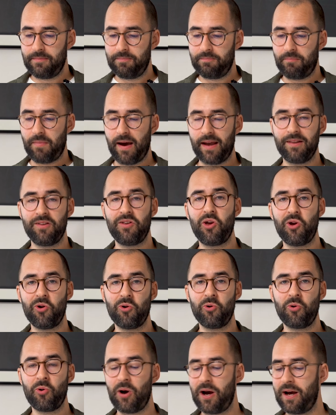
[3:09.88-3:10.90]
my
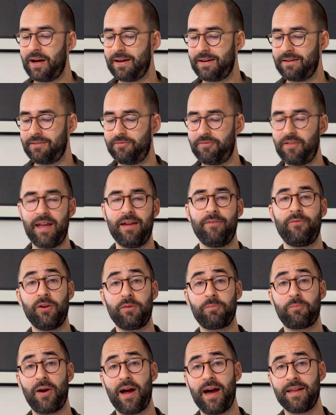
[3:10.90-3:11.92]
new
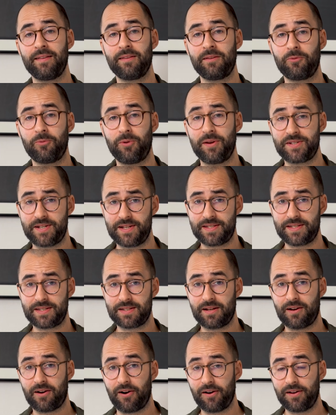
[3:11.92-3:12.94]
favorite brand, which is
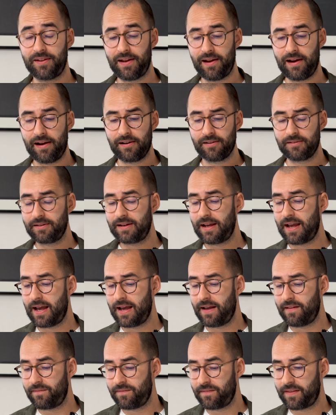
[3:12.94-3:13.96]
Cartier.
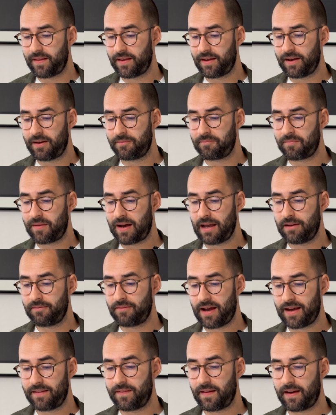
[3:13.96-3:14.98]
And I've
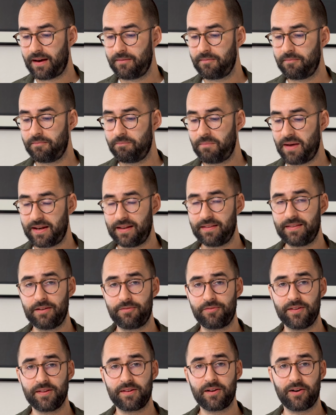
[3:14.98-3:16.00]
had many
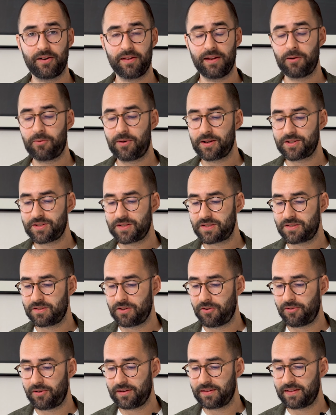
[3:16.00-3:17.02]
different Cartier watches
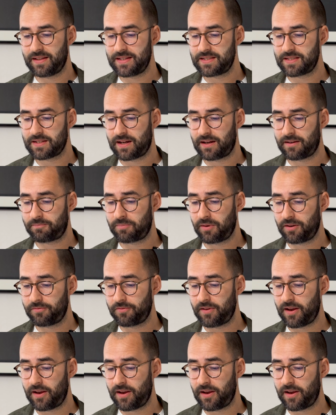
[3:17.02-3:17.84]
during these couple of